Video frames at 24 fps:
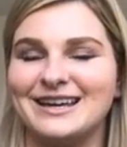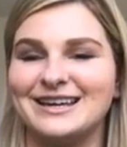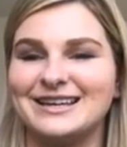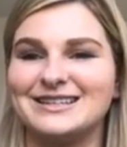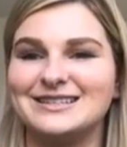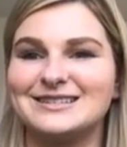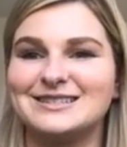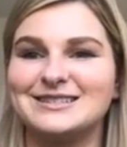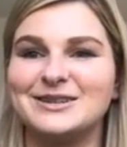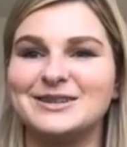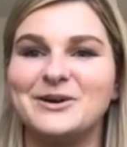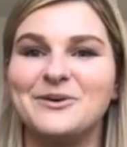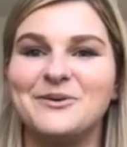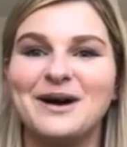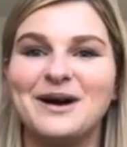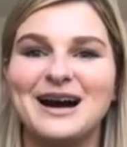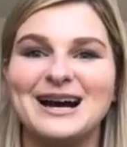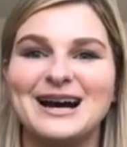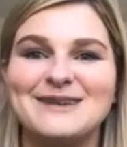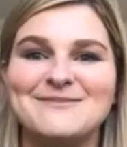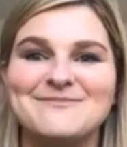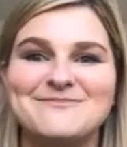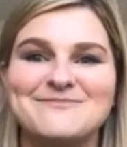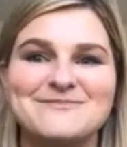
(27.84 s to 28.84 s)
So,
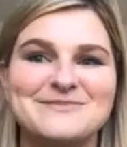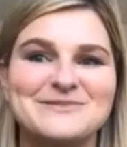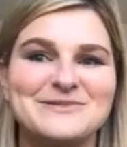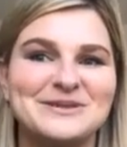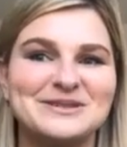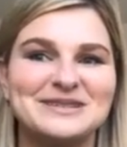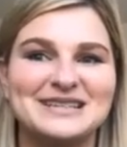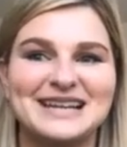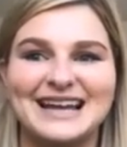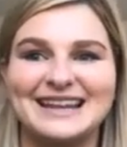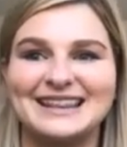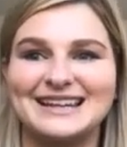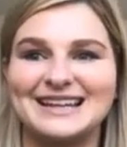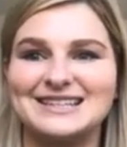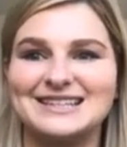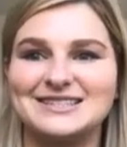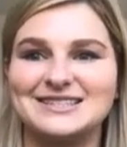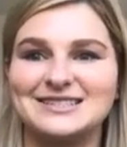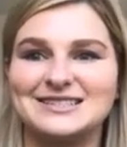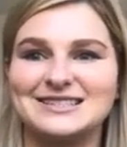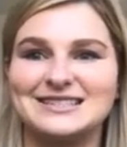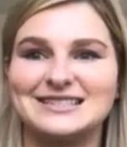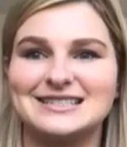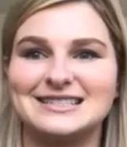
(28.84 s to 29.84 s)
Roseann, let's
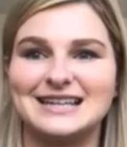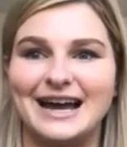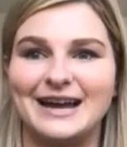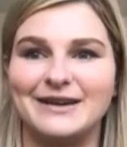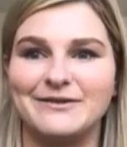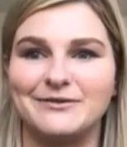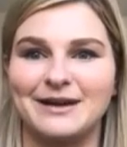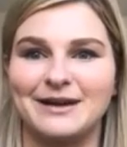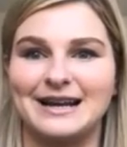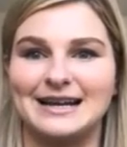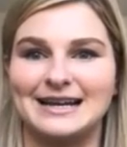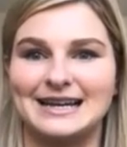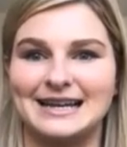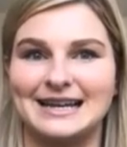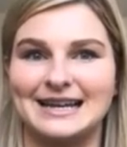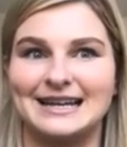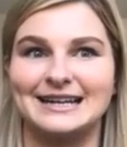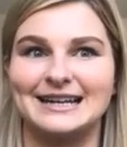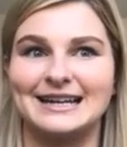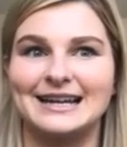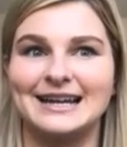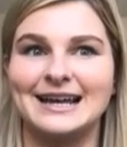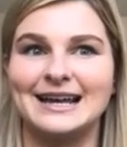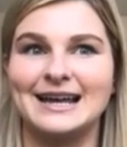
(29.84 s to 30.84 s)
just dive right
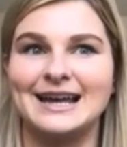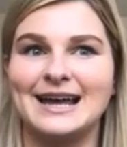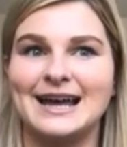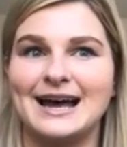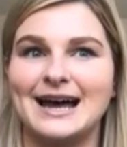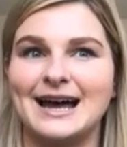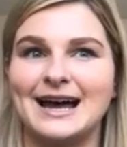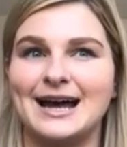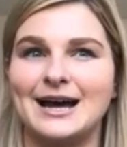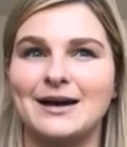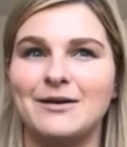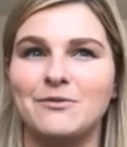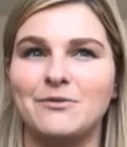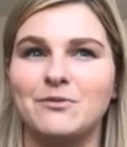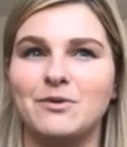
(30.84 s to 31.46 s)
in.